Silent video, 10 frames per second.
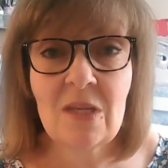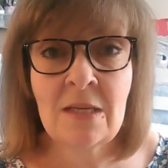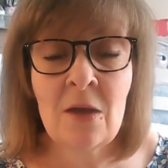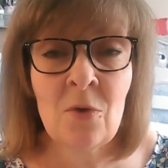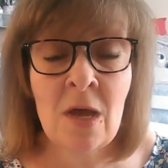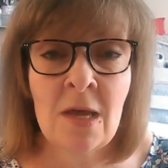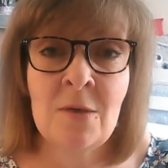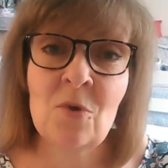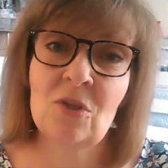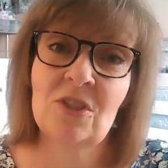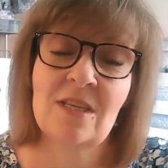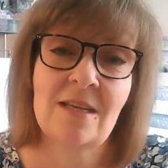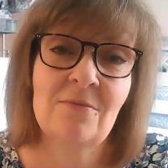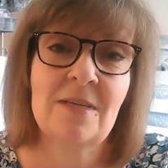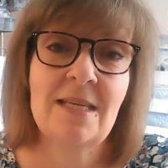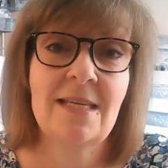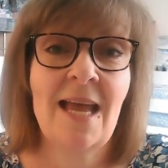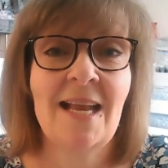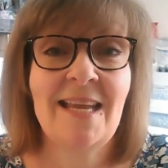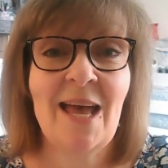Now, I watched the lovely
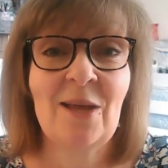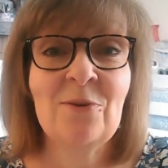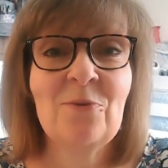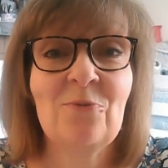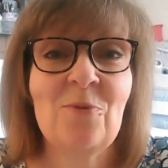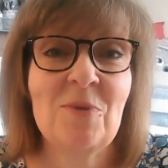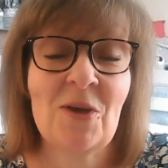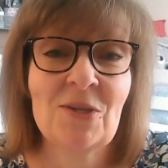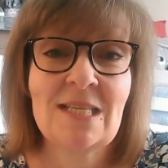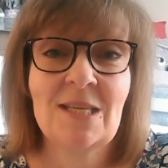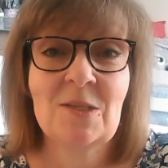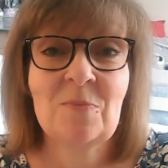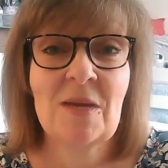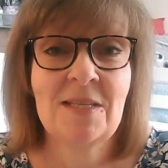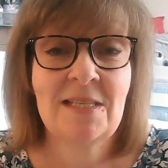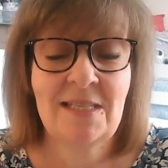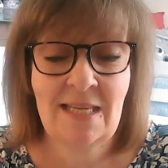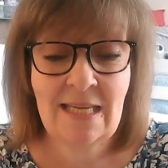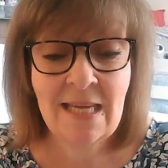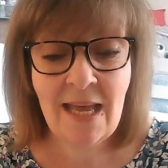Kellyanne from Yarn Tales by the
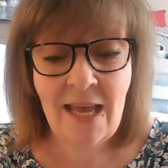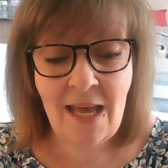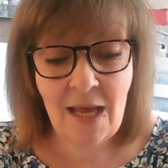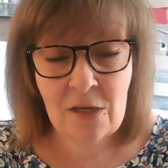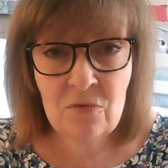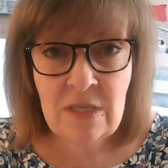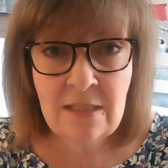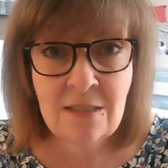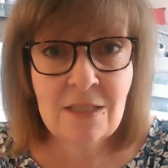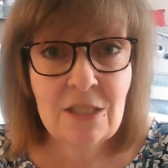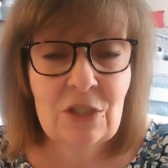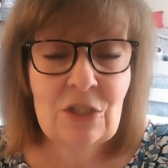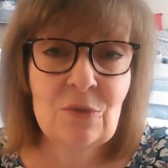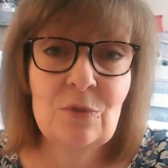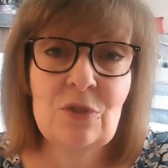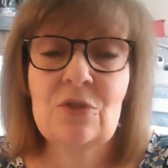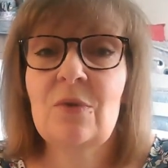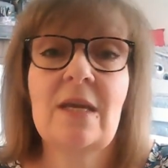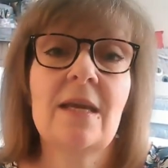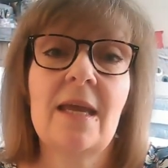Sea, and recently she was
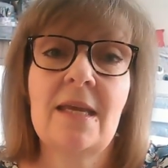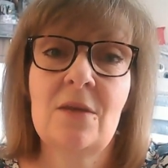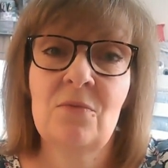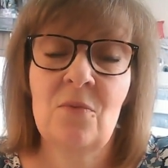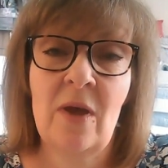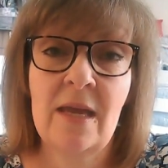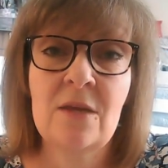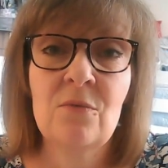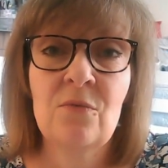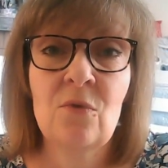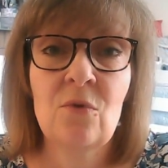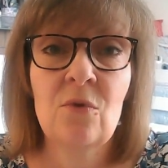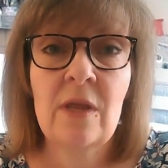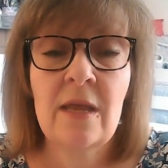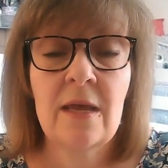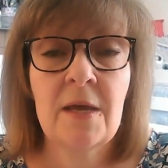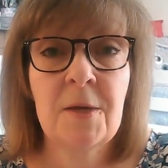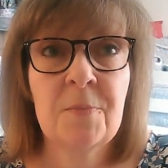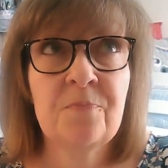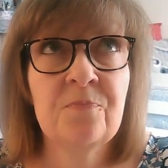doing a giveaway for
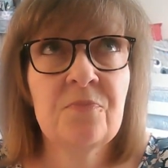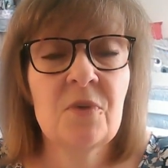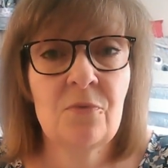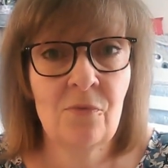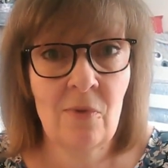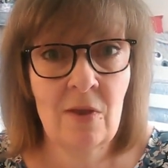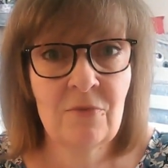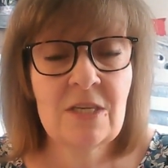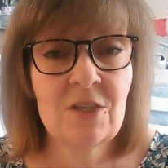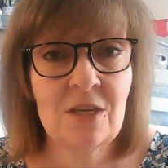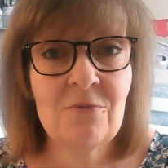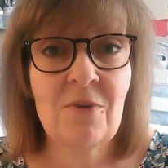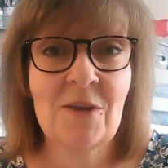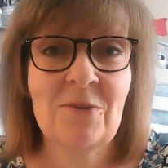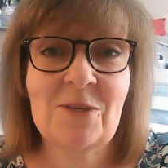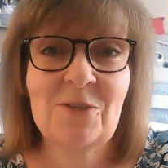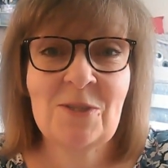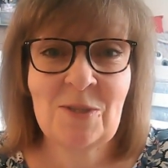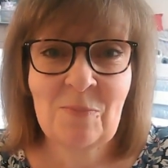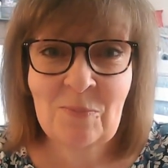um, reaching
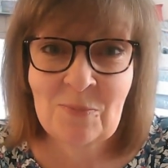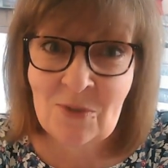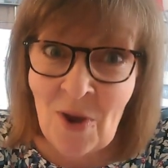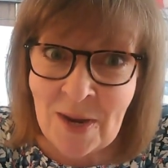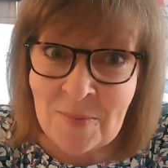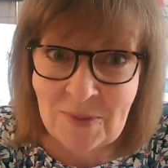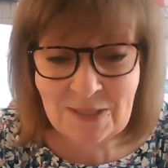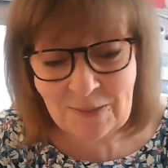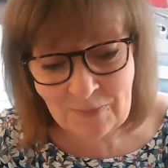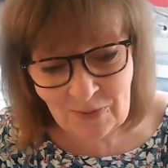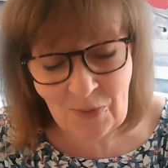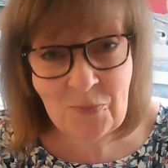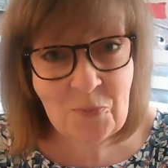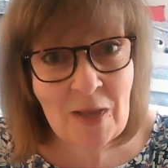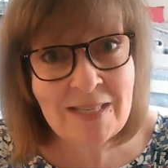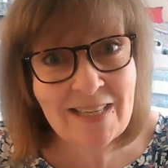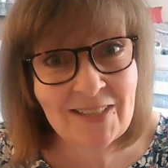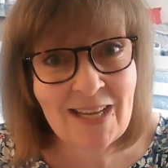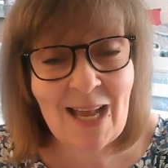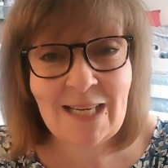500 subscribers. So well
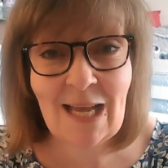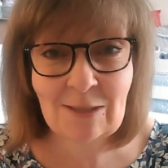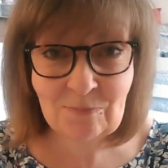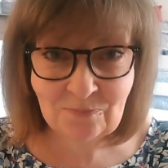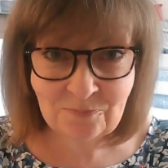done, Kellyanne.